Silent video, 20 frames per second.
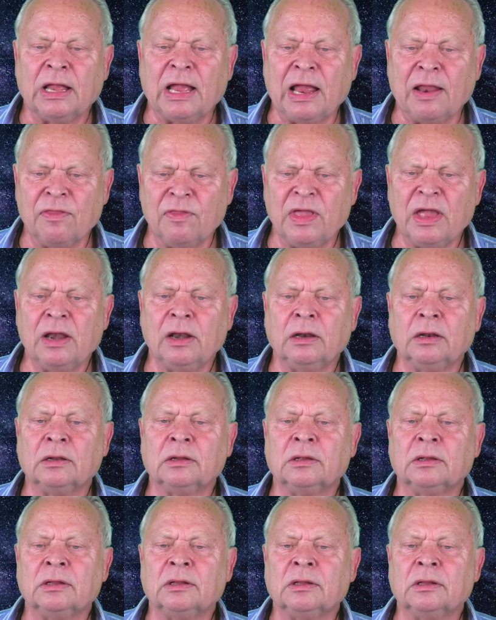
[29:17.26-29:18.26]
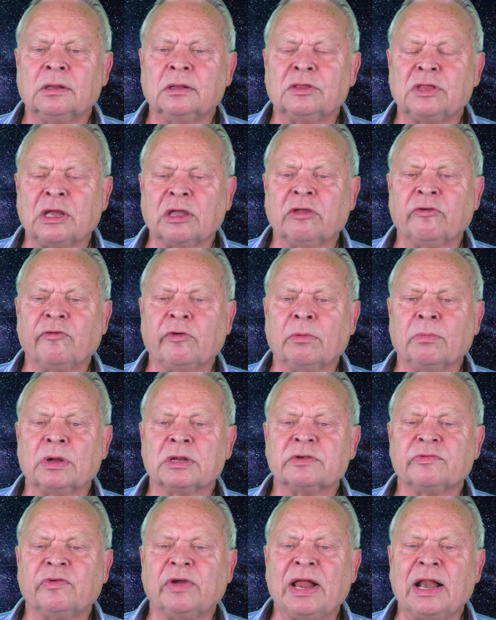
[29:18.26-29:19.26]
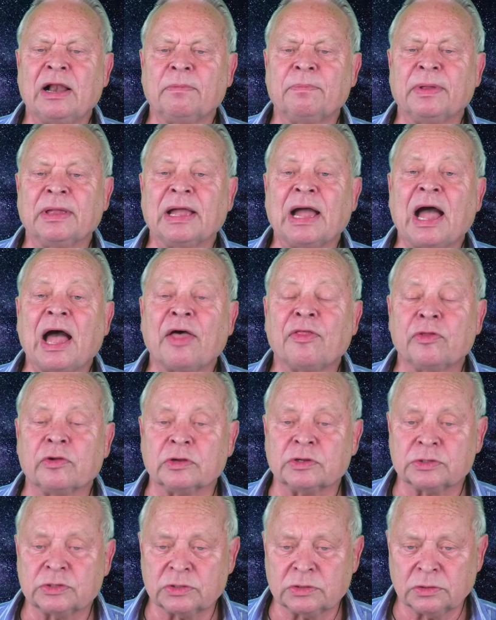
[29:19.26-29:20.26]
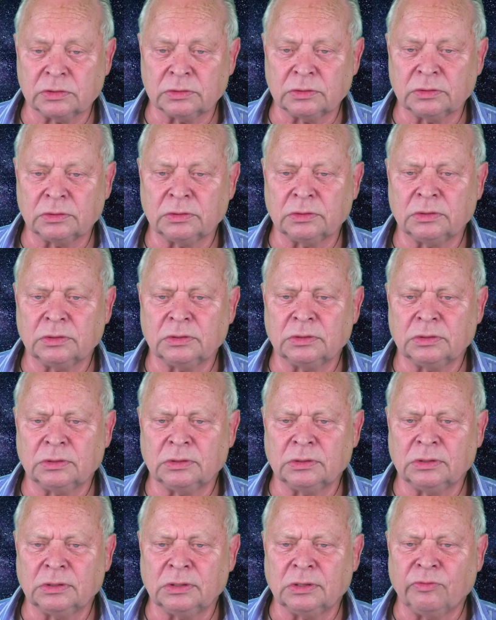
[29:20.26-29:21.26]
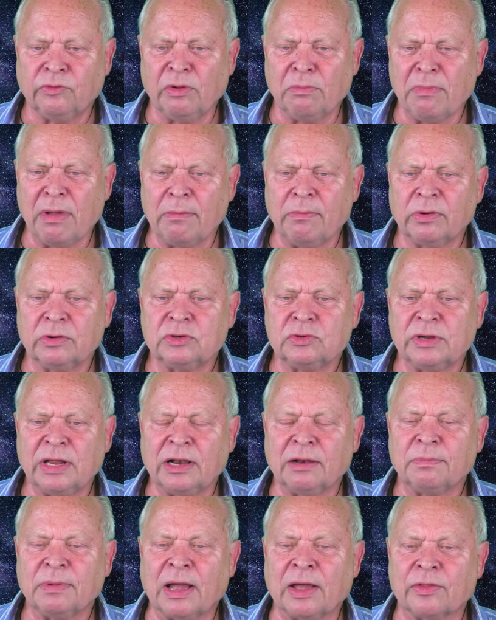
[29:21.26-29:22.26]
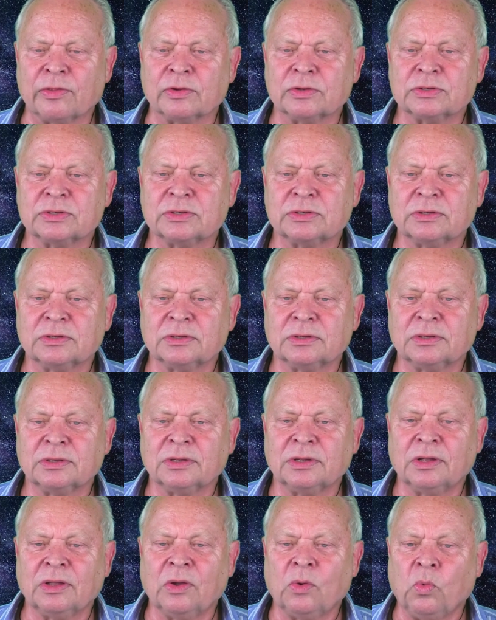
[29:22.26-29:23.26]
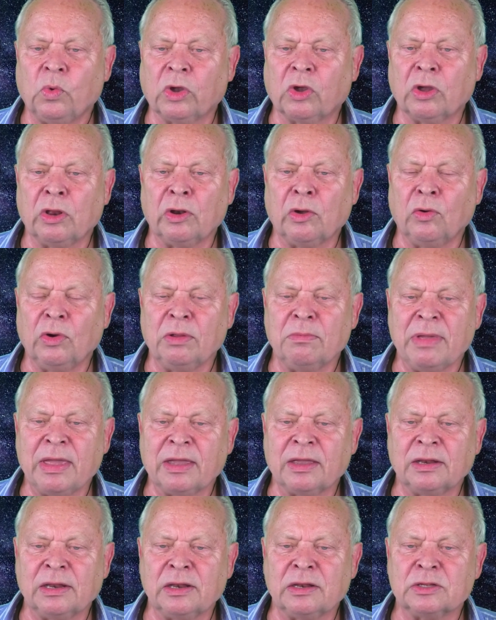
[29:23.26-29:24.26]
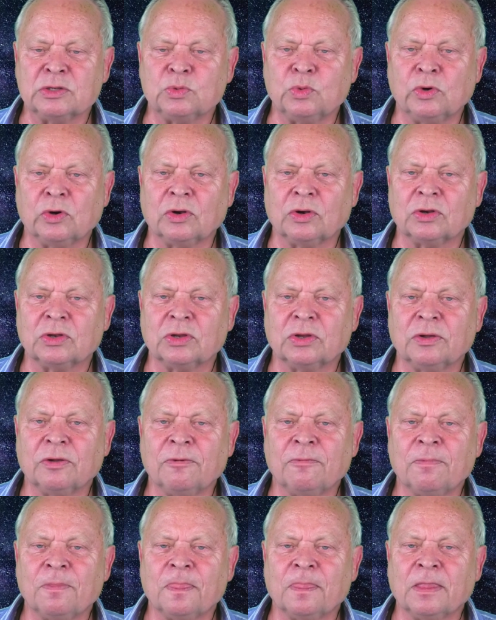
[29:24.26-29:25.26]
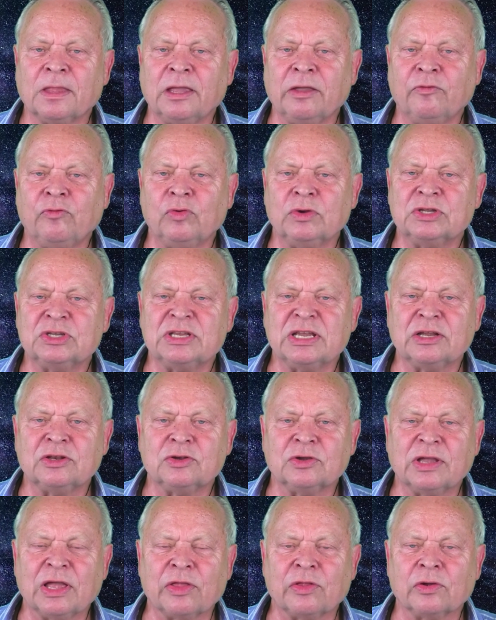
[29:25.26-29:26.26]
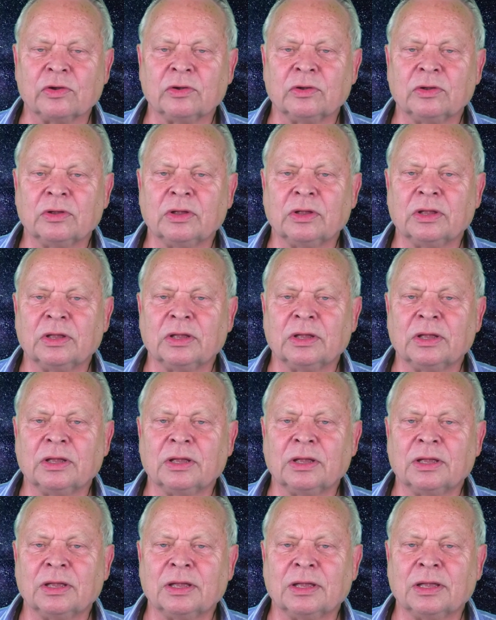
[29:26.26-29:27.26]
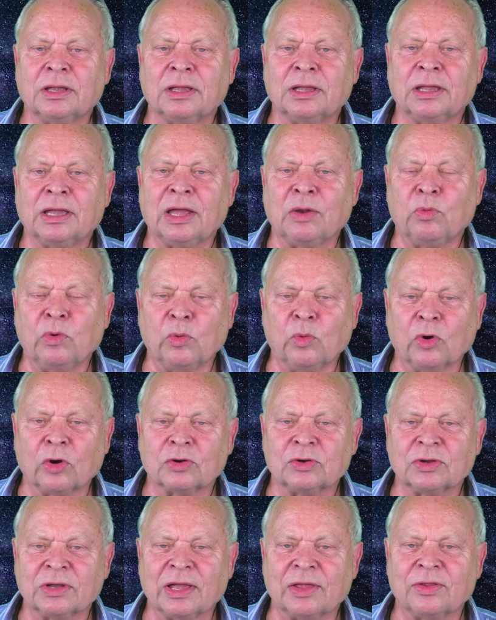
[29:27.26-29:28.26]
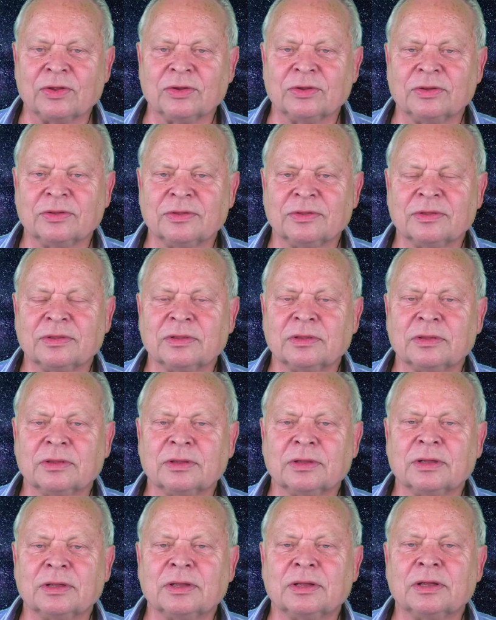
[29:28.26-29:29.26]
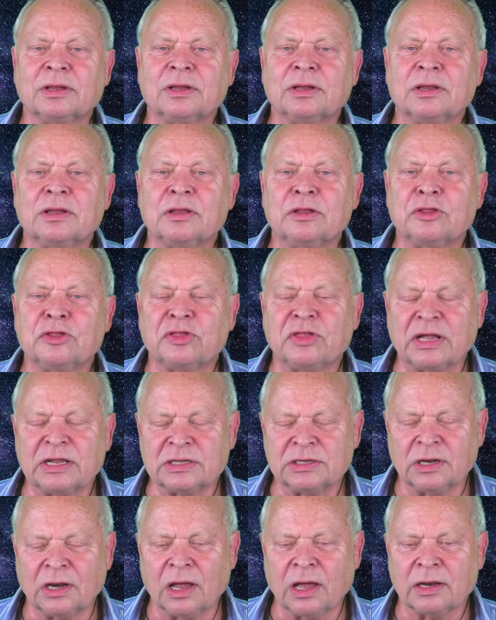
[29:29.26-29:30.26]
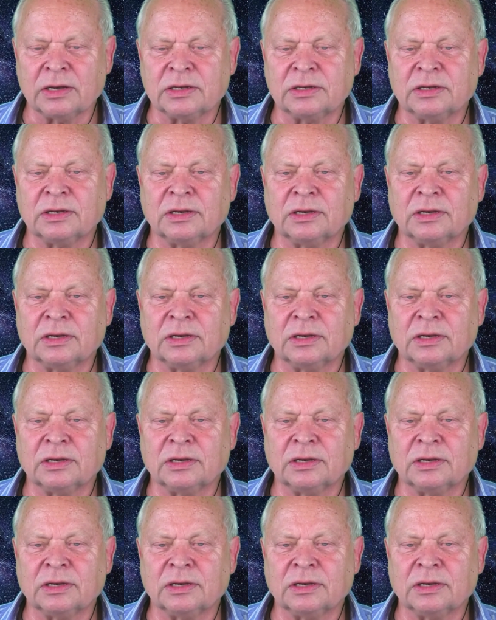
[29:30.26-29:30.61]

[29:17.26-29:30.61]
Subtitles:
And then thank you very much for helping others. Remember to help others. We can only make it in this world if we stick together and we work together. Thanks a lot.